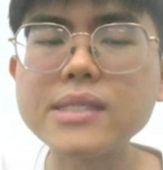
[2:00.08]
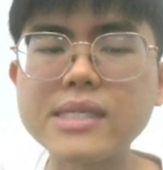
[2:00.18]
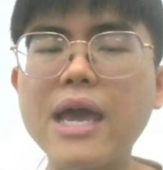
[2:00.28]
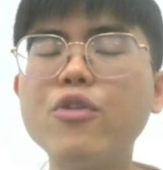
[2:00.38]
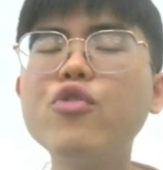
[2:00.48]

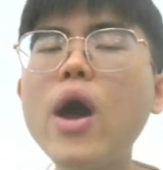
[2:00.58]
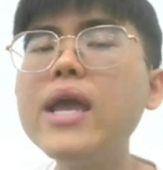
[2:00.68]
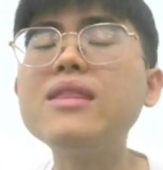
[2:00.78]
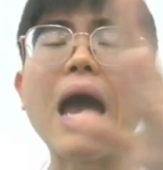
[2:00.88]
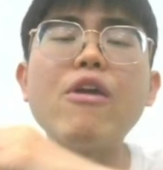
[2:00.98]
side,
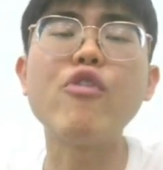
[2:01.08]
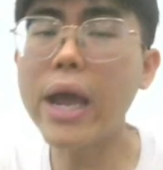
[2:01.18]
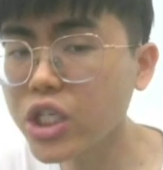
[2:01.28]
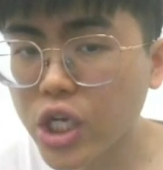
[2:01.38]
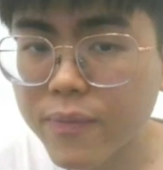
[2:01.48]
right
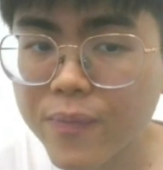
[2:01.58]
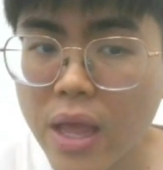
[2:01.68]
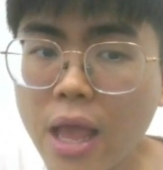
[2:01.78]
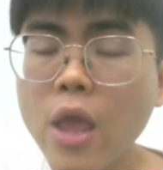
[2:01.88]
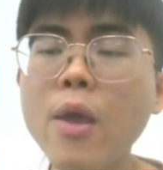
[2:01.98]
direction.
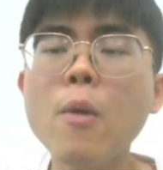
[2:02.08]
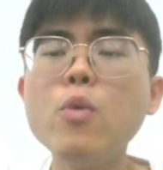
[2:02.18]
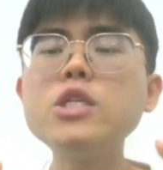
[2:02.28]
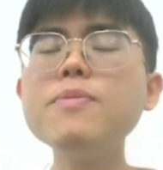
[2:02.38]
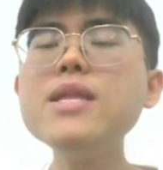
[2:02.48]

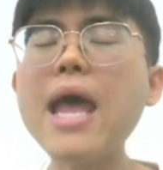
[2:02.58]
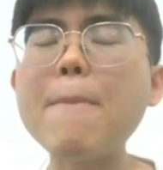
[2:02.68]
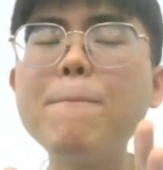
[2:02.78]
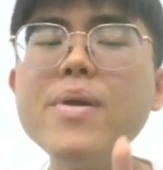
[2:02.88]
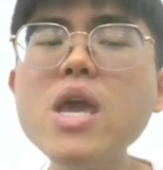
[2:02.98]
Which means
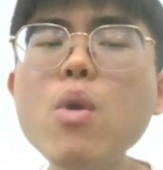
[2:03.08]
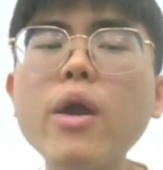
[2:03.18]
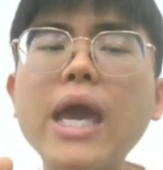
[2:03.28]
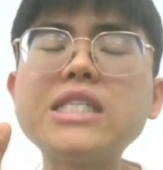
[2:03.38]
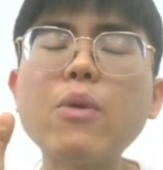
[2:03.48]
that B will
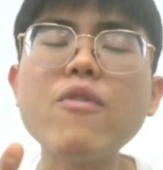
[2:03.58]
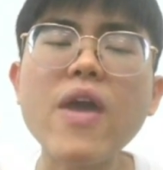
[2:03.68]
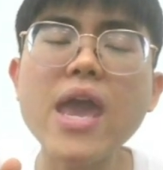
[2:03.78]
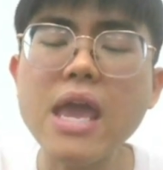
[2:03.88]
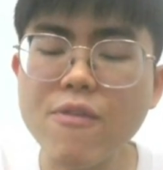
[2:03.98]
catch up with
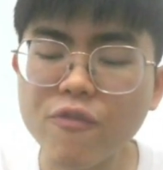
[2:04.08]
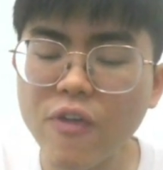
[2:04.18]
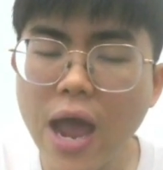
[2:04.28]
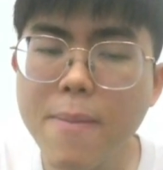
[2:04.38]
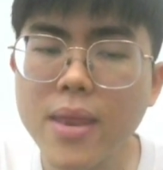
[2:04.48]
A in
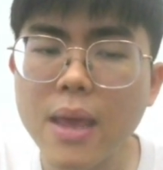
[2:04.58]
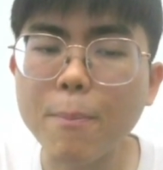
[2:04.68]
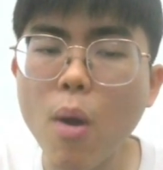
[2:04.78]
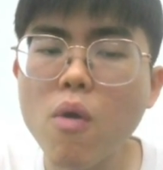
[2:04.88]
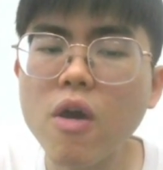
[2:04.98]
5 minutes.
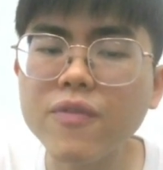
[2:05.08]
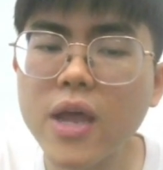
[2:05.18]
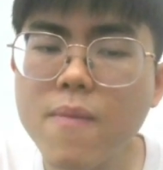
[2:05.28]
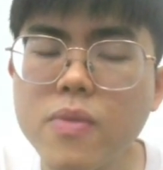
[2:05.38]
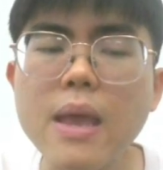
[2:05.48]
Both of
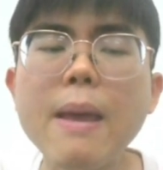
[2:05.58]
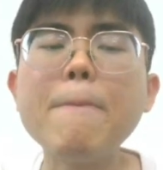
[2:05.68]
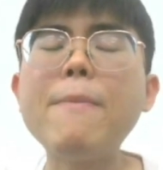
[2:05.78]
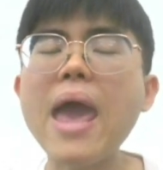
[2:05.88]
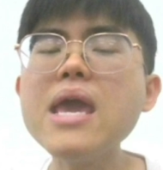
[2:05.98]
them,
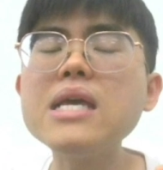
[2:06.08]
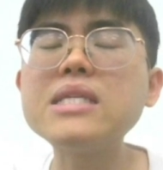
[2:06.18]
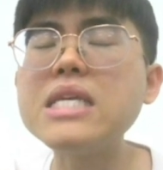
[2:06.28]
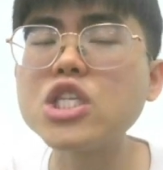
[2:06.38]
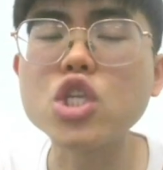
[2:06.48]
A
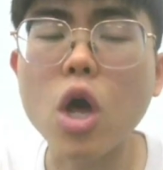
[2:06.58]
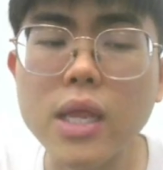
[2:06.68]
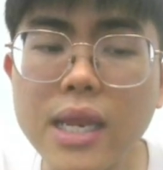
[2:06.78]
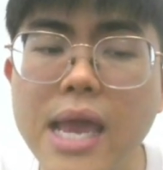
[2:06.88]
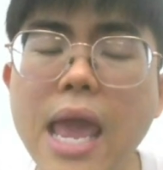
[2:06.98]
is this
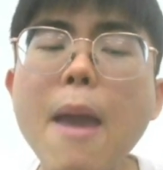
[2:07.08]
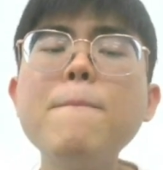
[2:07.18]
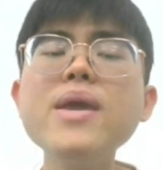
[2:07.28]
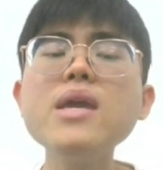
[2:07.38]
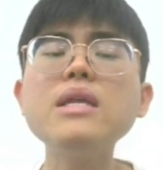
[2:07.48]
solid line
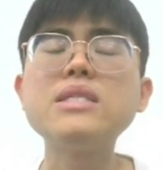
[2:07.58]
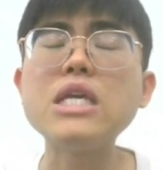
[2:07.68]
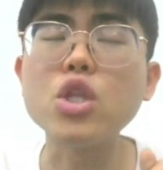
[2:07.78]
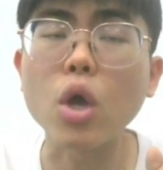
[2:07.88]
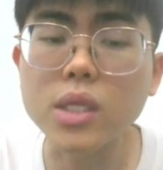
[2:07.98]
and B is
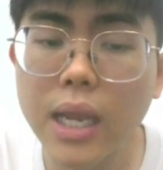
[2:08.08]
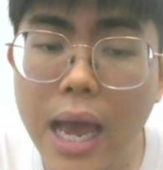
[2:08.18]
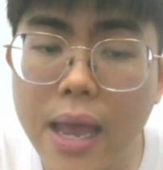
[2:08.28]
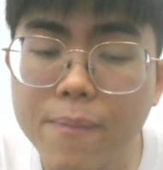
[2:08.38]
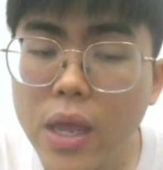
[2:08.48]
the dotted
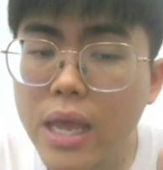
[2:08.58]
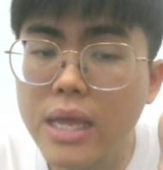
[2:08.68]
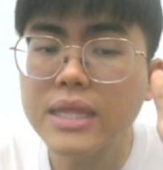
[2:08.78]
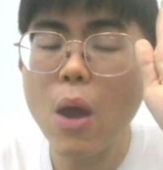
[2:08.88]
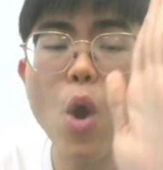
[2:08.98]
line.
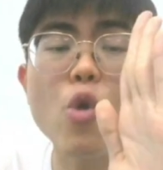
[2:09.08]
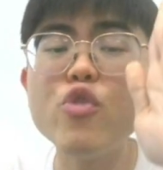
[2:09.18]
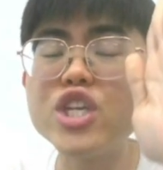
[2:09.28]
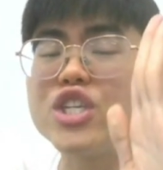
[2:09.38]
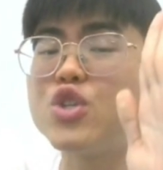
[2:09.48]
They will
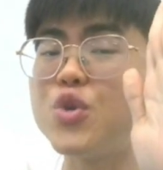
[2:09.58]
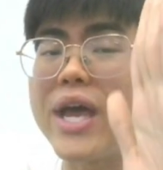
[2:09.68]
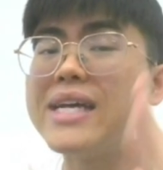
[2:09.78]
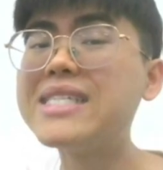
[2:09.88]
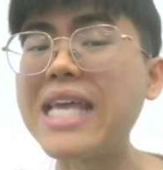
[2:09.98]
reach to
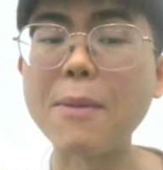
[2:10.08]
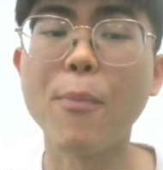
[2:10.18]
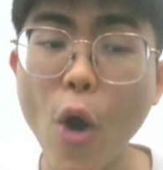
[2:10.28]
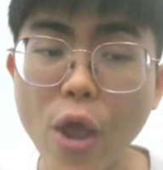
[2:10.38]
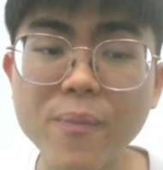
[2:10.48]
the same
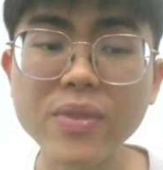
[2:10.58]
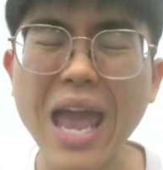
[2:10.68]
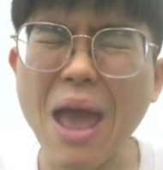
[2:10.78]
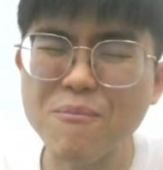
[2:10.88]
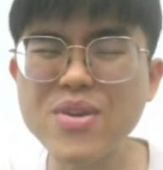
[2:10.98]
point.
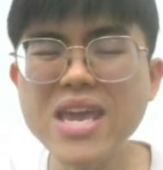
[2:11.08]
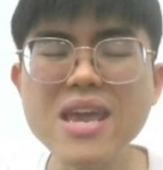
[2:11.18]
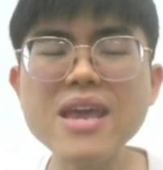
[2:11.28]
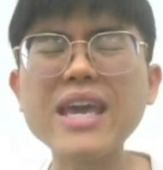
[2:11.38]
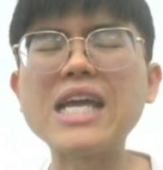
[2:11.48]
And
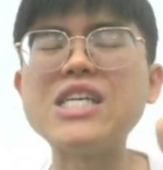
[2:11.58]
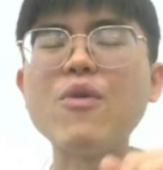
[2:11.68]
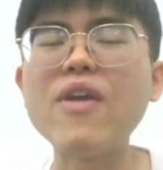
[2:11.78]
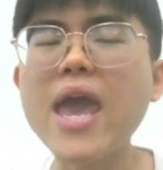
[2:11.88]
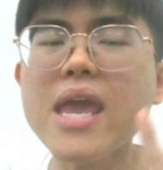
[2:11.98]
B catch up
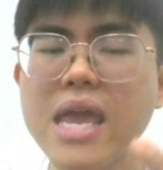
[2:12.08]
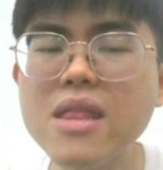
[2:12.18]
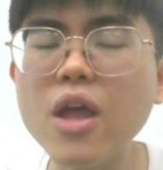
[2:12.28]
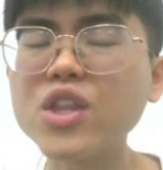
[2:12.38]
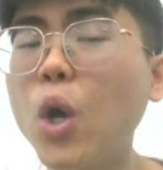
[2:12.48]
with A
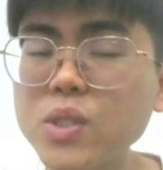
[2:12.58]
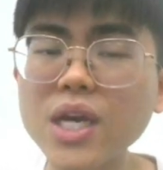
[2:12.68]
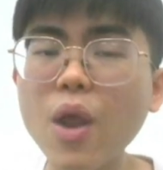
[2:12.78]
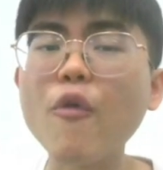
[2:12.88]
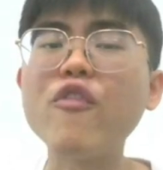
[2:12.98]
in a
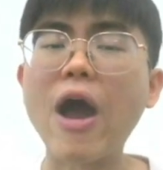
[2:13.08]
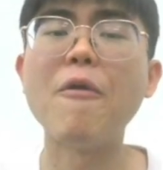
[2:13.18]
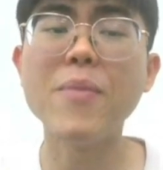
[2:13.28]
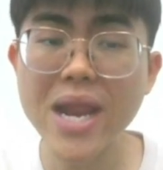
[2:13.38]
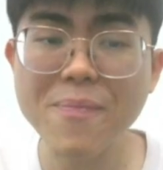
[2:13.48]
total of 5
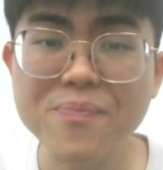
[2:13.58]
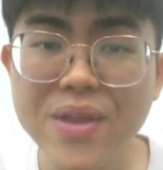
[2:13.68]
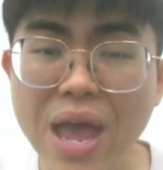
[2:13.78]
minutes.